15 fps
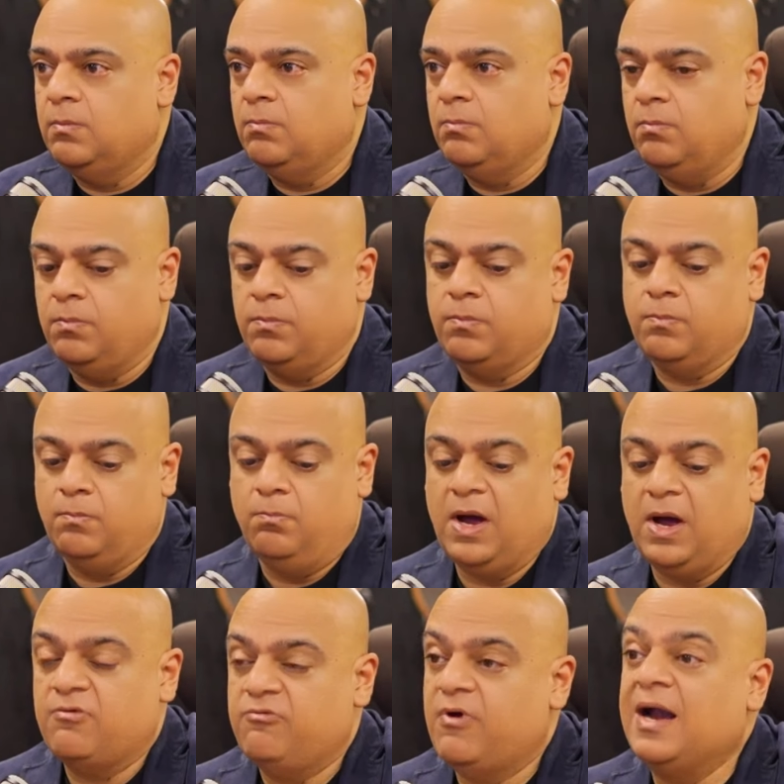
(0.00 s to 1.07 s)
M
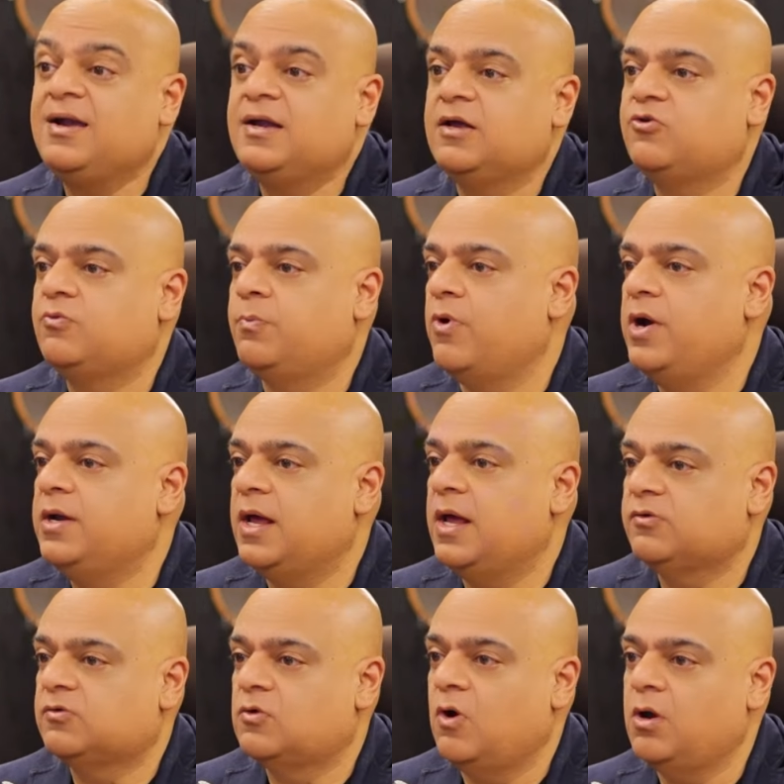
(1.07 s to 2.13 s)
my vantage point
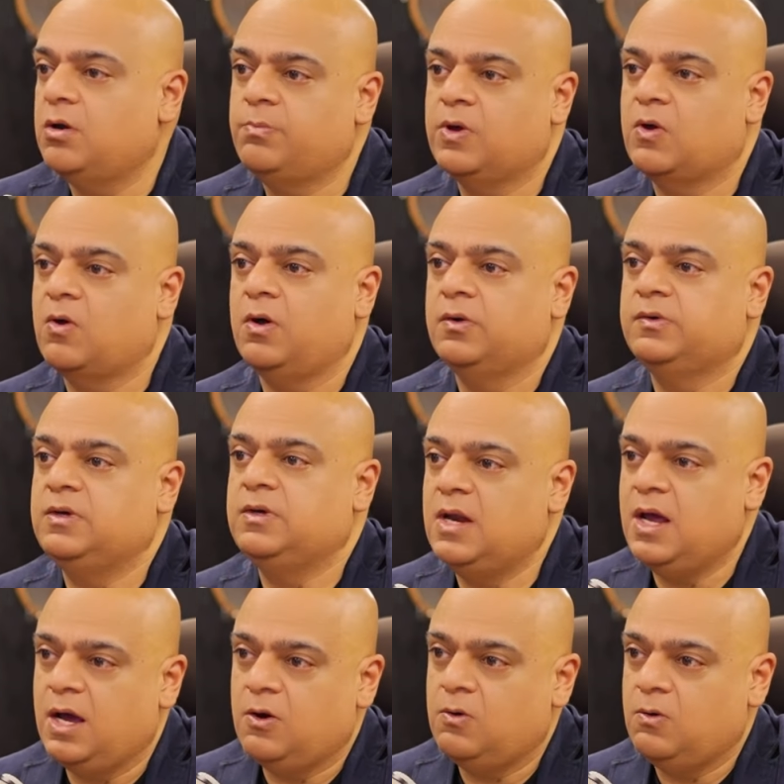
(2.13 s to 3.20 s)
has gone because
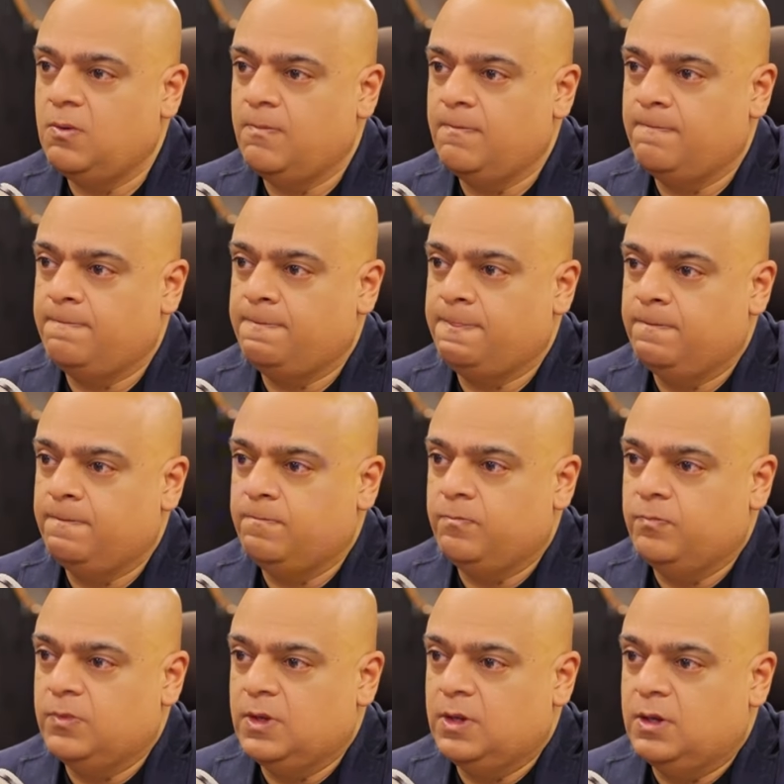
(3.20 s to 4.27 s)
now
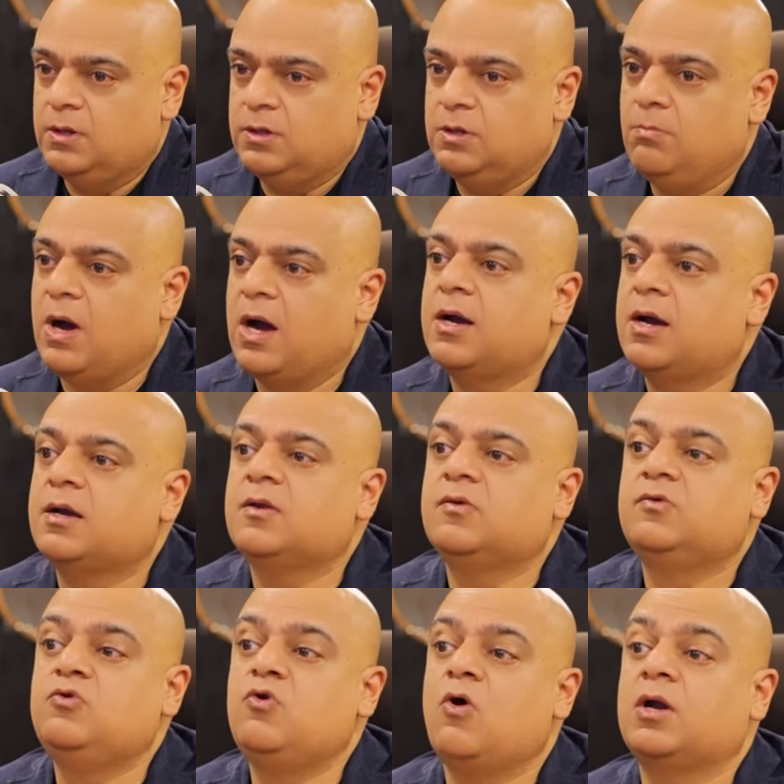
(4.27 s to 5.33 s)
the market
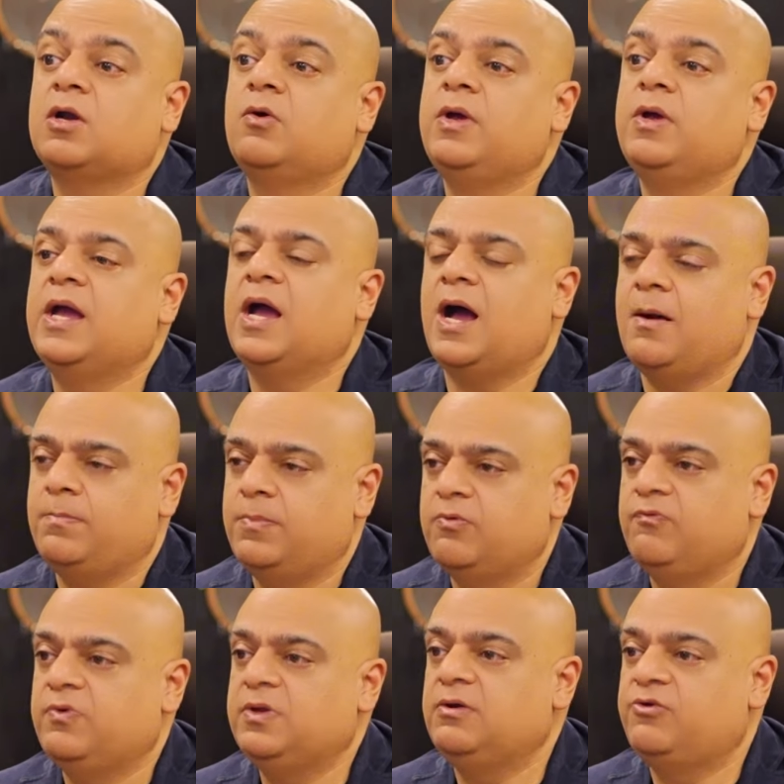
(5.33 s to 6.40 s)
is not going up
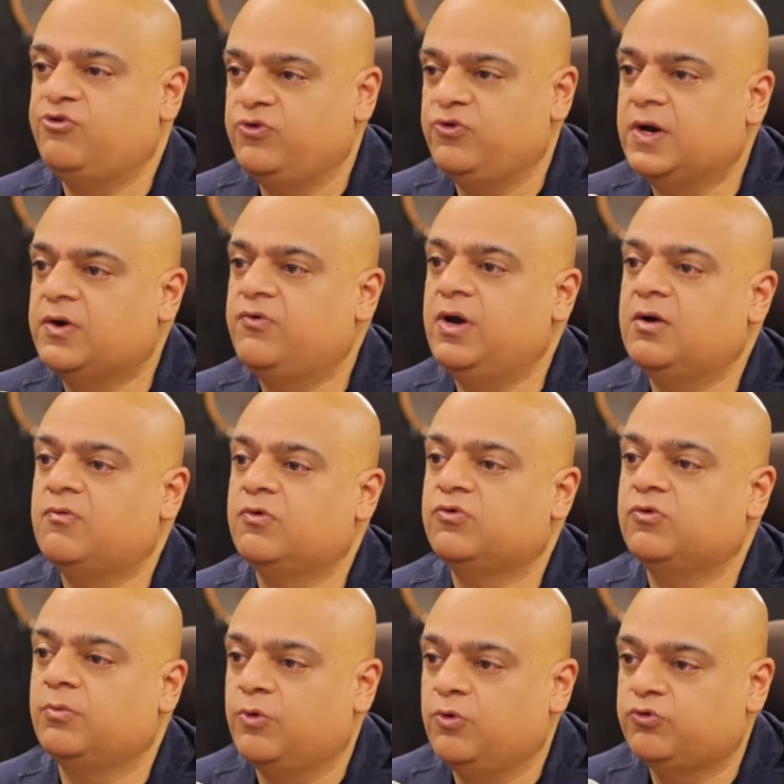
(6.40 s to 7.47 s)
with the trajectory it was
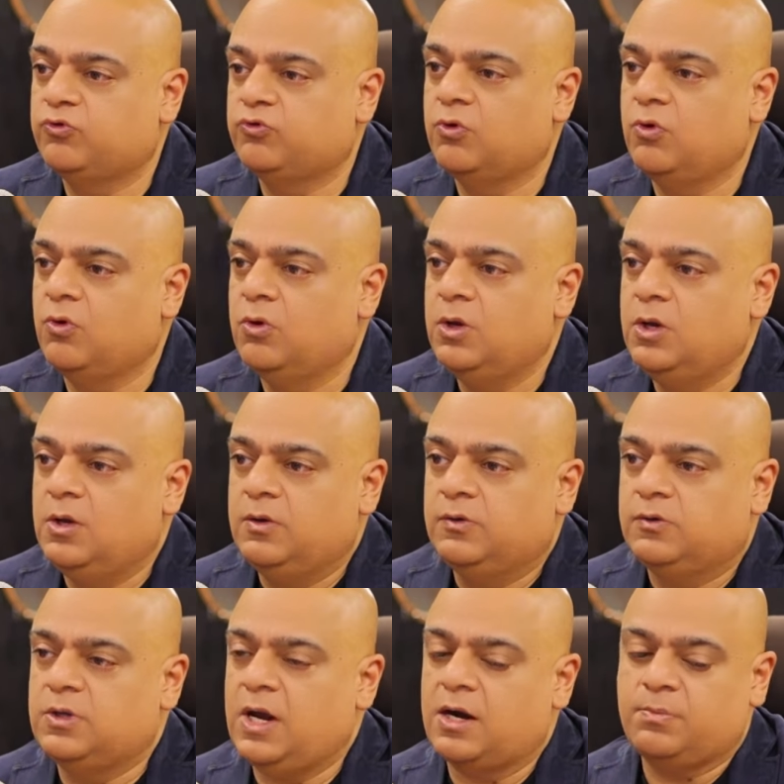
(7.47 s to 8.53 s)
supposed to go.
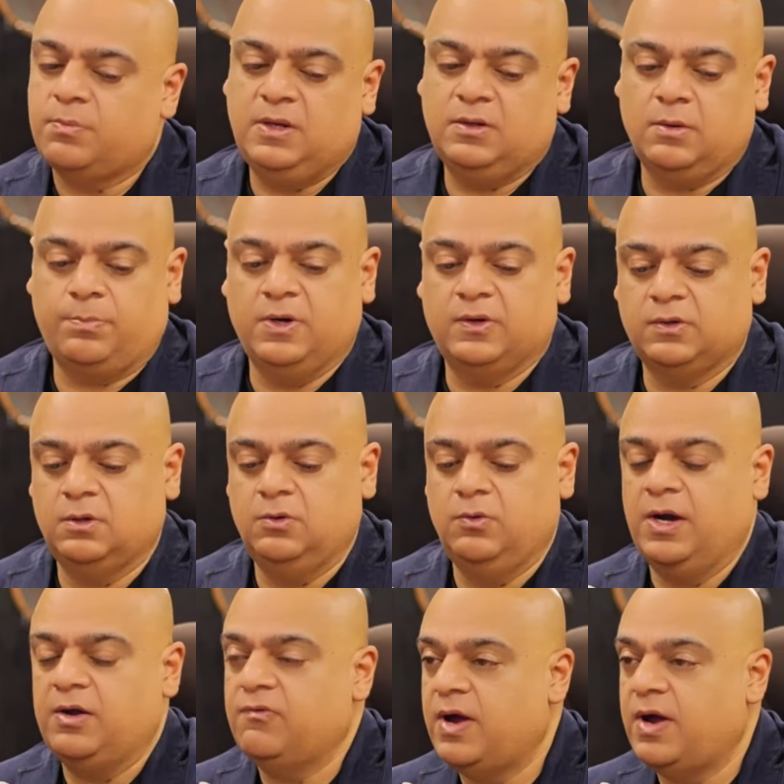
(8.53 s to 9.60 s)
Correct. So that means the person
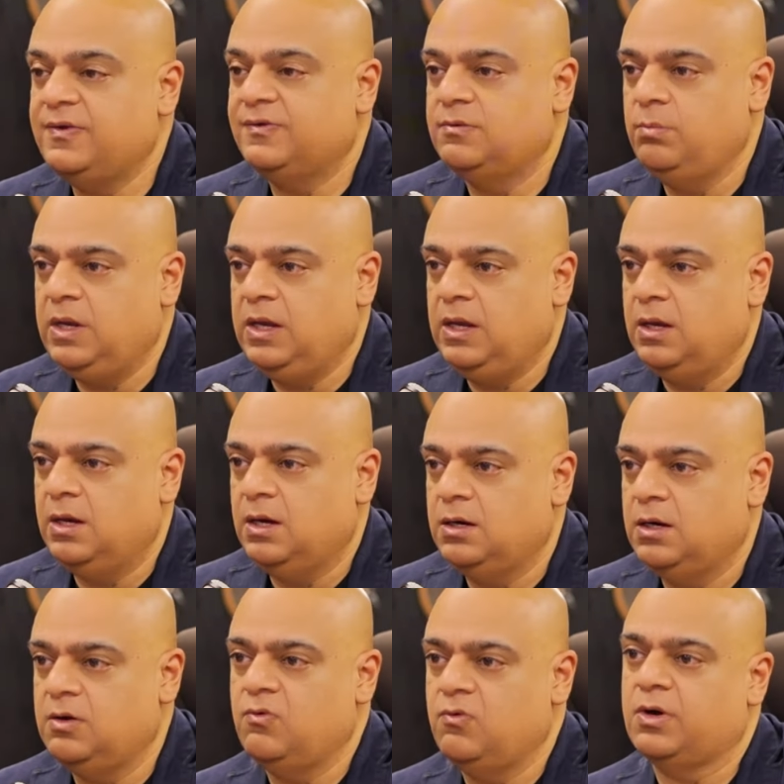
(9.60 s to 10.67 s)
who advised me hmm.
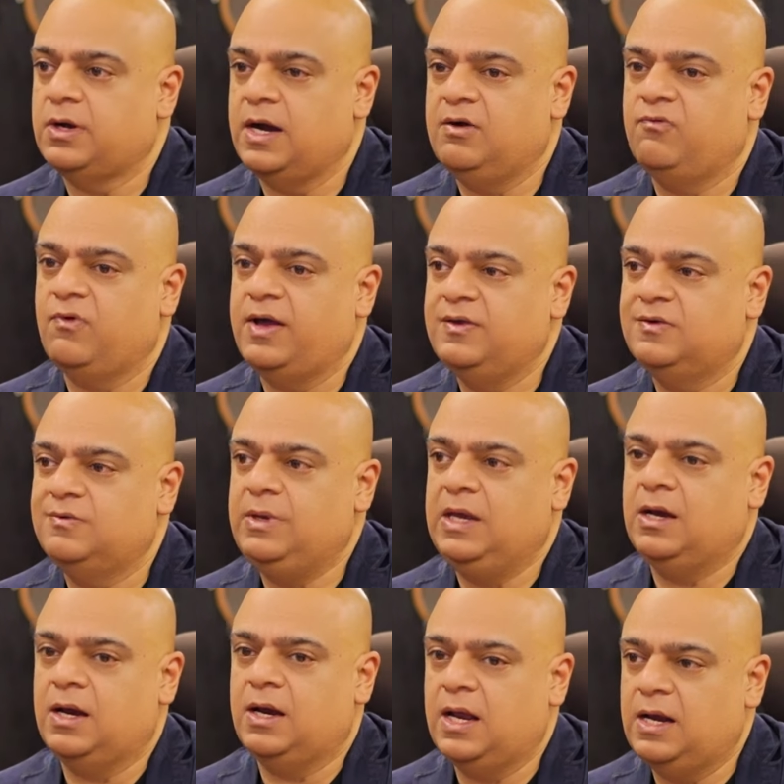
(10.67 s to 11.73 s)
did not advise me
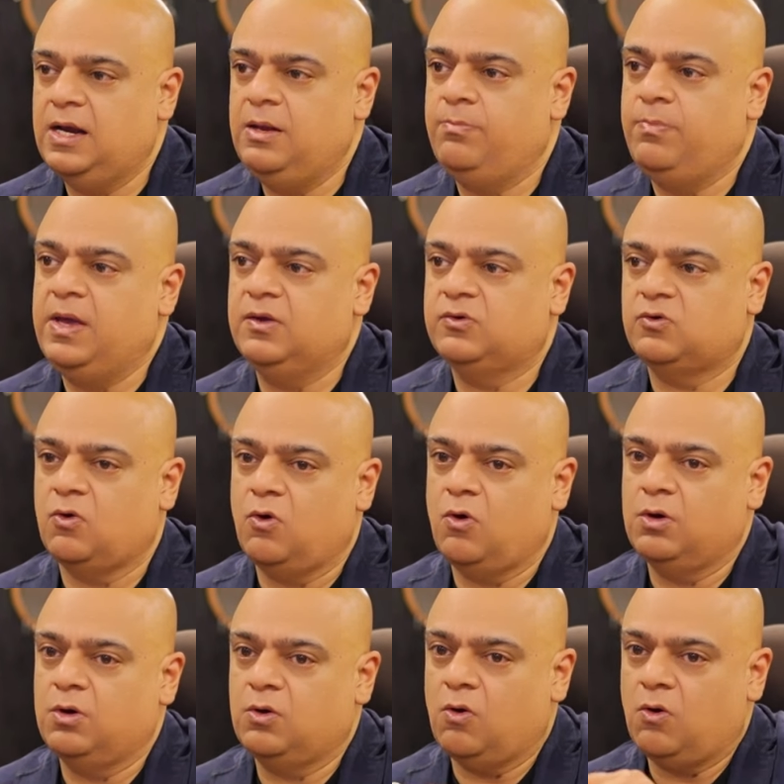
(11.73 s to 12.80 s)
correctly based
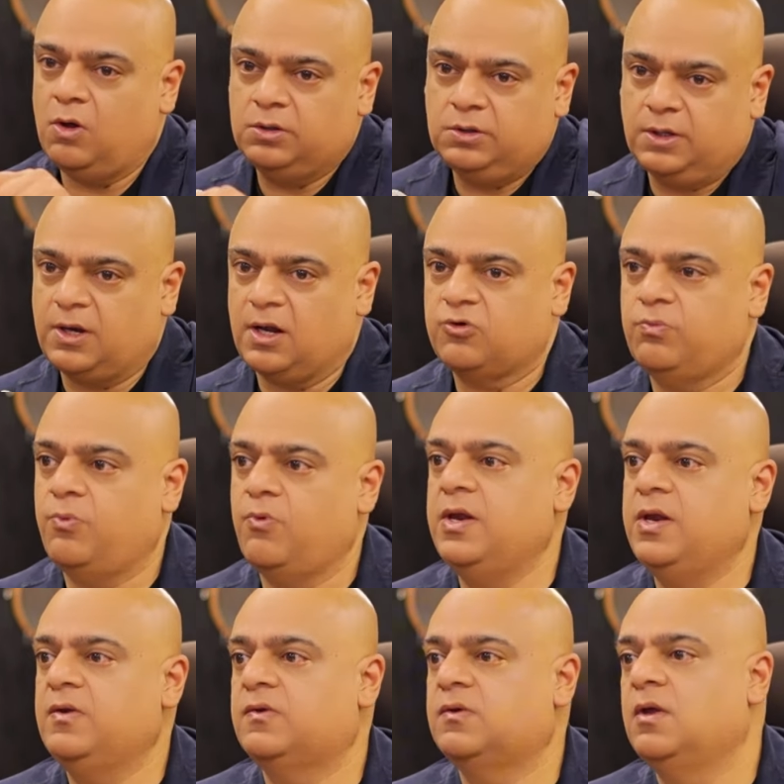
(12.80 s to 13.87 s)
on all the touch
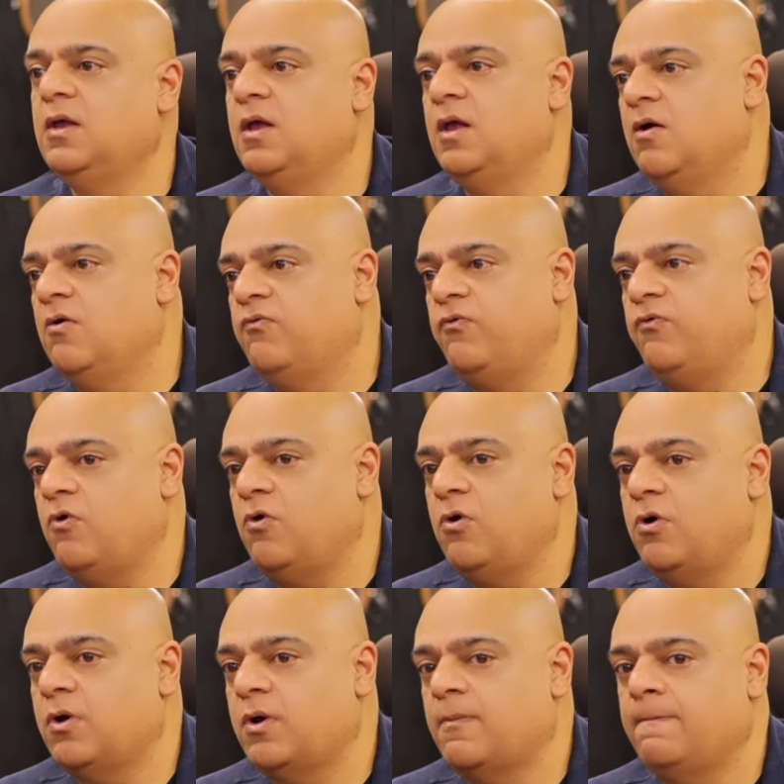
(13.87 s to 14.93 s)
points
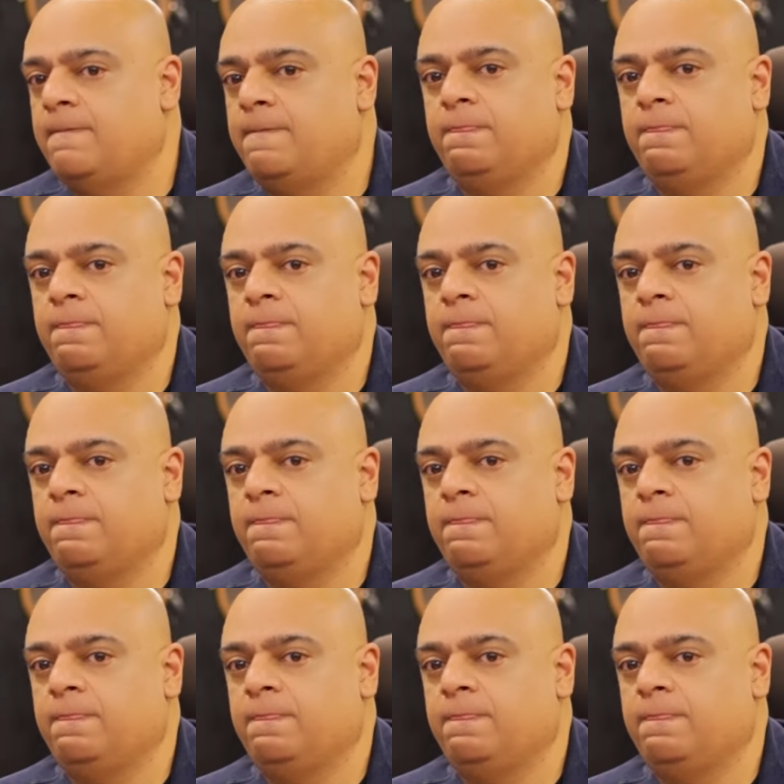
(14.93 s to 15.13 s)
for a